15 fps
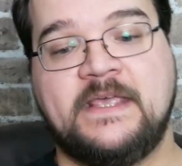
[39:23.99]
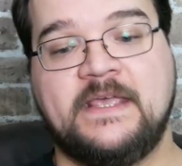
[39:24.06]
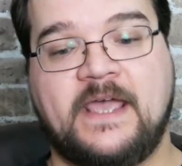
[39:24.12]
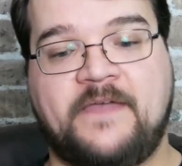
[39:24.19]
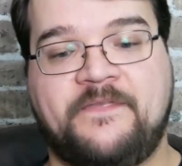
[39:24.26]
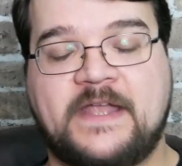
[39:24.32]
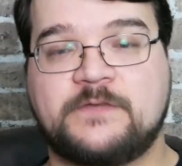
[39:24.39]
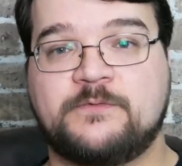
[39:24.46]

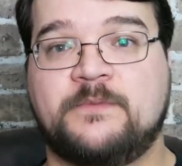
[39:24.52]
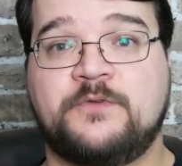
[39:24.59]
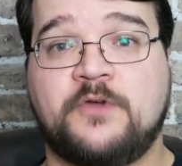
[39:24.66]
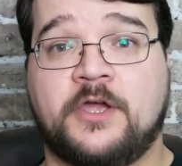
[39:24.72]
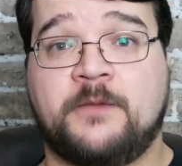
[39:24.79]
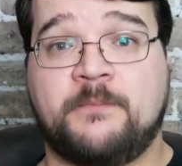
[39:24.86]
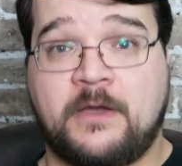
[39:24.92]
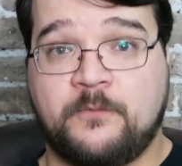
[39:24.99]
And that's what I'm
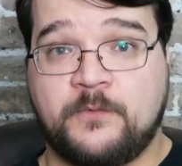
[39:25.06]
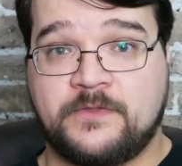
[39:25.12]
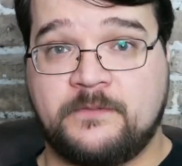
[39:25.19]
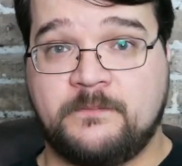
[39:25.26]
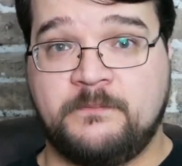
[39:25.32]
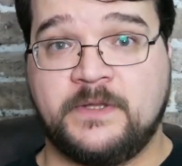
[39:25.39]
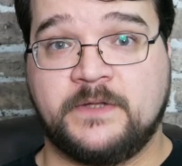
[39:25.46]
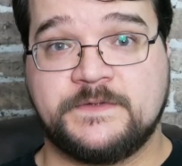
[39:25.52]
talking about
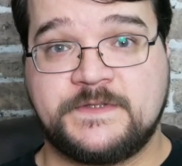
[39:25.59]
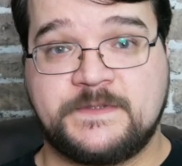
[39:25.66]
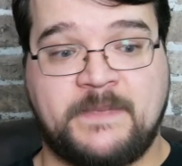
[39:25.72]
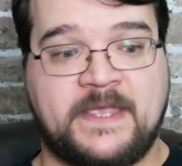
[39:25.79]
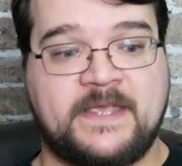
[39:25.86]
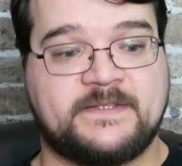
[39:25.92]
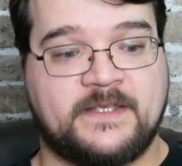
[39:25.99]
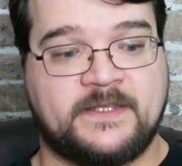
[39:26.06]
with build
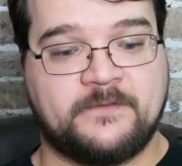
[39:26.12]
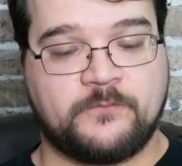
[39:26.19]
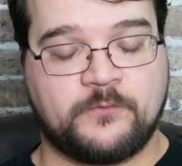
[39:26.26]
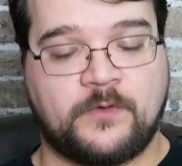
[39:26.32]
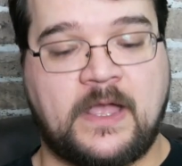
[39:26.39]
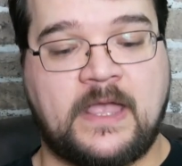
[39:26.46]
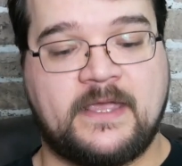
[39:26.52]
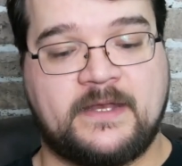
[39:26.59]
space and the
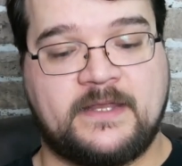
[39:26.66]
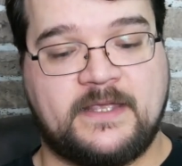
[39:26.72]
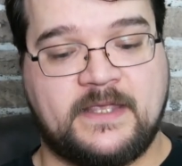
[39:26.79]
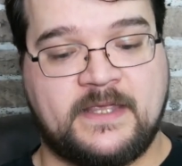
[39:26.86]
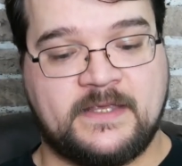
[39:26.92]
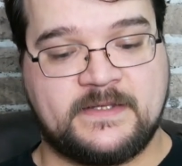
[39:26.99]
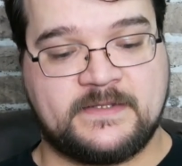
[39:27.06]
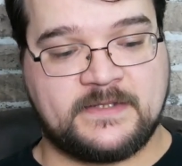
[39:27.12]
variety,
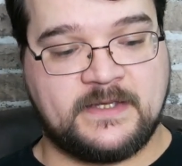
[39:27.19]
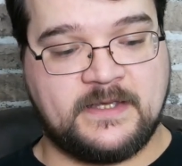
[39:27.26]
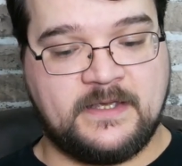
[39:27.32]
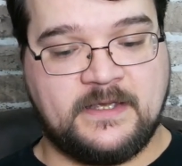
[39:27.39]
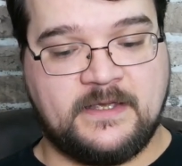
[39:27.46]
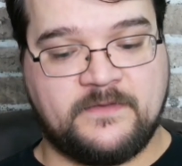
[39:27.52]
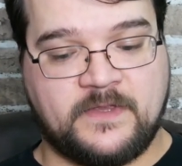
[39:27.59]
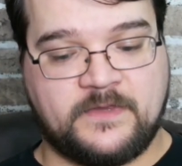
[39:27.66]
is
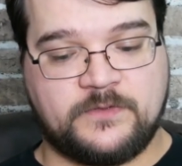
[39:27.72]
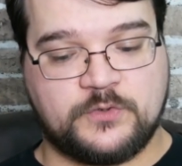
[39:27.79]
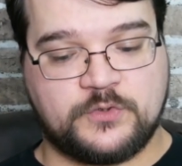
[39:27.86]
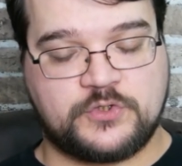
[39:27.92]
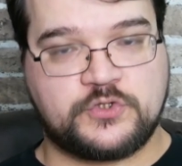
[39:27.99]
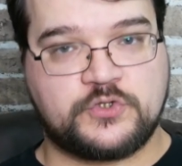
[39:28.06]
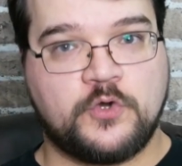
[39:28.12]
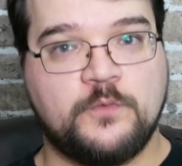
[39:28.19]
that there's
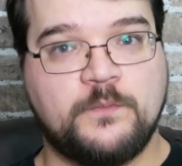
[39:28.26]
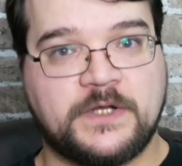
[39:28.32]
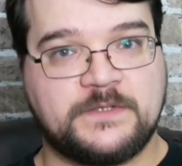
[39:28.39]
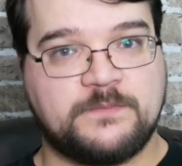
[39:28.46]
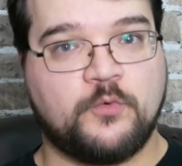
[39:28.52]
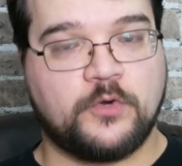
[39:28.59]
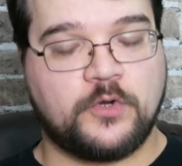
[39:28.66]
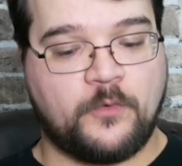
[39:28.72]
so much
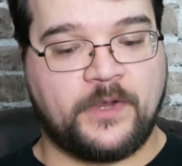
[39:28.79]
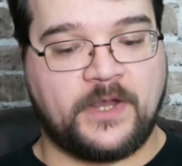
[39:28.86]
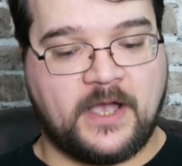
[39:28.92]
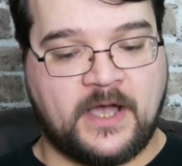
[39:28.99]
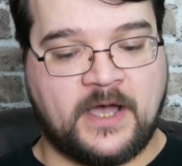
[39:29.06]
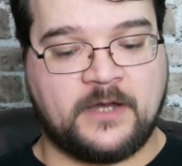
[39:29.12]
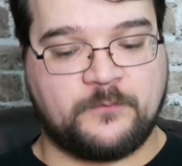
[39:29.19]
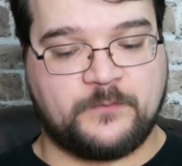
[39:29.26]
more going
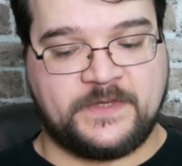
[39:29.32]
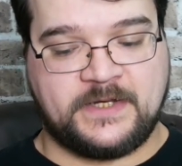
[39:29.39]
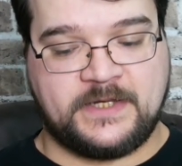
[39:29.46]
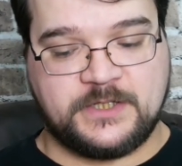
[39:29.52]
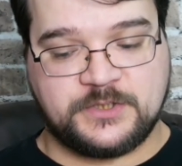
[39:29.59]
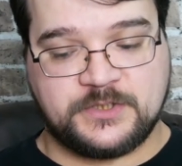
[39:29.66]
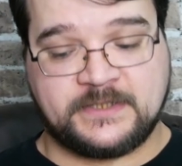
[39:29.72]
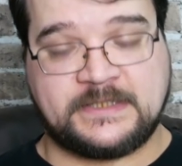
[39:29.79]
on within
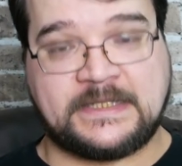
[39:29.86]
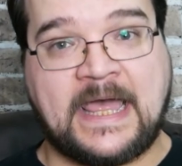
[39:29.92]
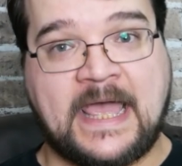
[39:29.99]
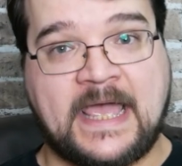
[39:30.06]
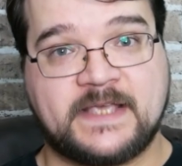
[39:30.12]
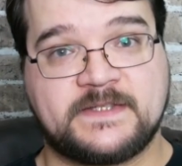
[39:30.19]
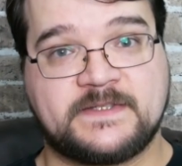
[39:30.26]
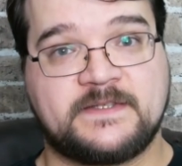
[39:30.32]
each
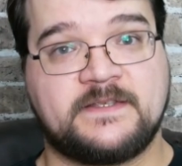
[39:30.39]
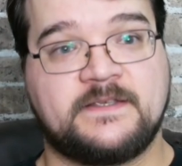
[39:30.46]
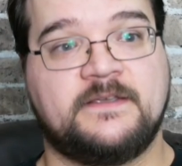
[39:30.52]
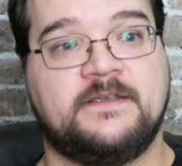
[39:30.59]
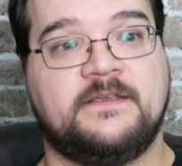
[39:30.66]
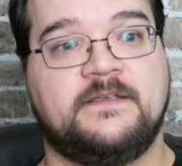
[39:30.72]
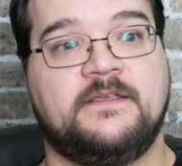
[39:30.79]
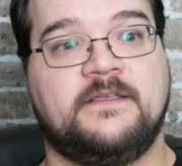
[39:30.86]
class
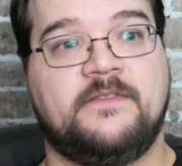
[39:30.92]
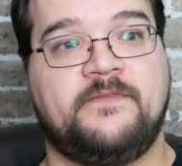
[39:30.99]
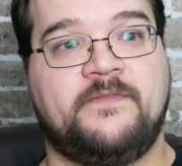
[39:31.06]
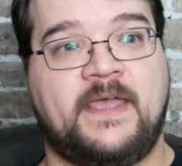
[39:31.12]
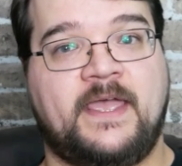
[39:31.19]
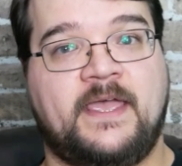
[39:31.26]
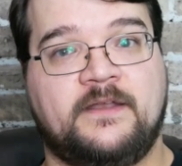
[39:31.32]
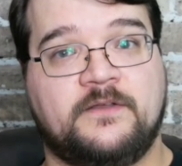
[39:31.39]

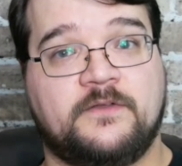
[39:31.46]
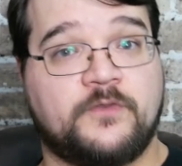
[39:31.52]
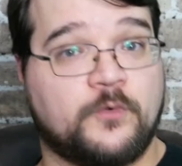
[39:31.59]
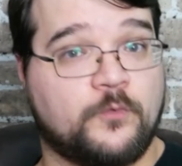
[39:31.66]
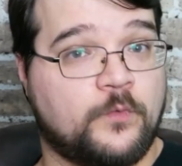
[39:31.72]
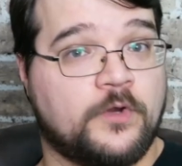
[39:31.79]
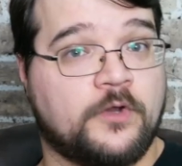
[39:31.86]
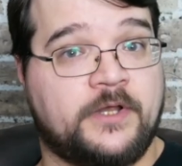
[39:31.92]
than there
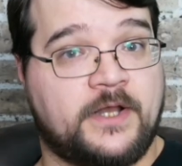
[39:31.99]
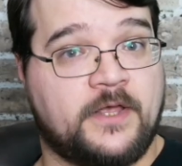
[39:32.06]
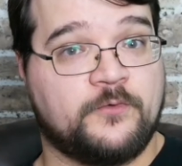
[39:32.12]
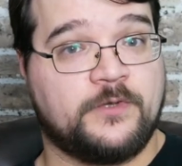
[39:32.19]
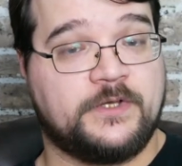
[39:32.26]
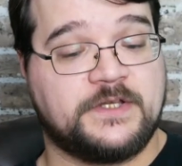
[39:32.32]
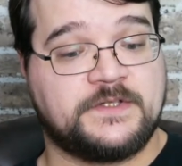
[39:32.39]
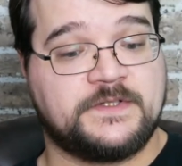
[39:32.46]
were in other
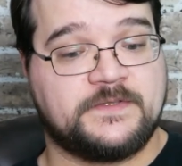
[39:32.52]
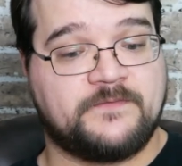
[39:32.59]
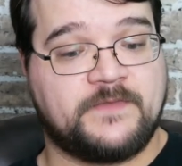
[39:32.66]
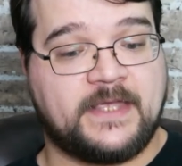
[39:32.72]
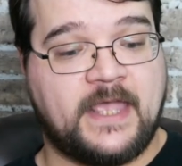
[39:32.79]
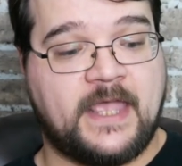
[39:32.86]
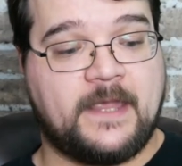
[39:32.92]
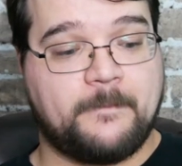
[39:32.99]
editions of the
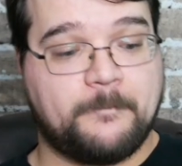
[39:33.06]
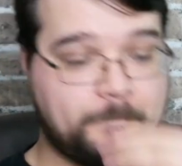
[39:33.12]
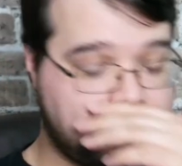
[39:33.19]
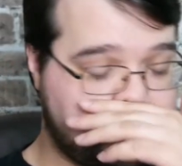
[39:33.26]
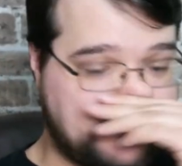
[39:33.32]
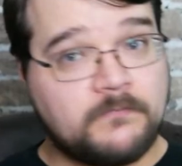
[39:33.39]
game.